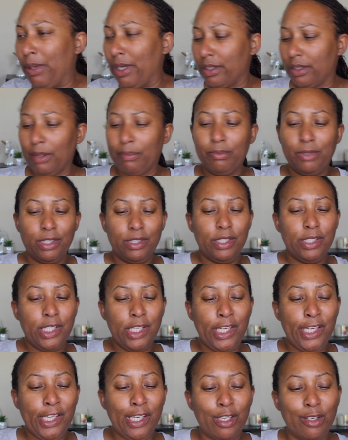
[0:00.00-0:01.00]
picked up
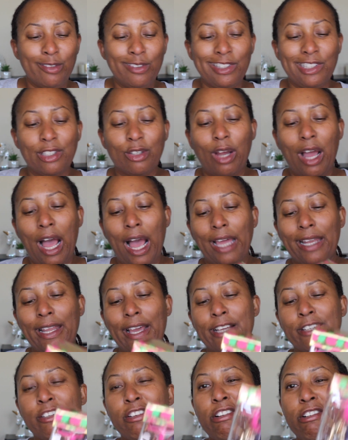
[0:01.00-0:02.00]
this cute little
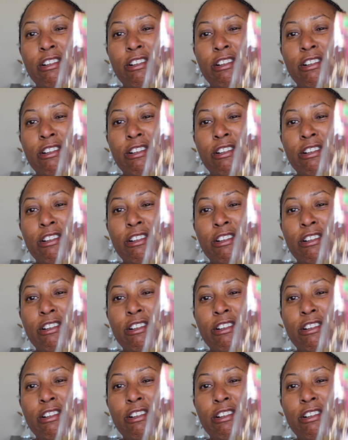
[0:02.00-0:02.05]
eyelash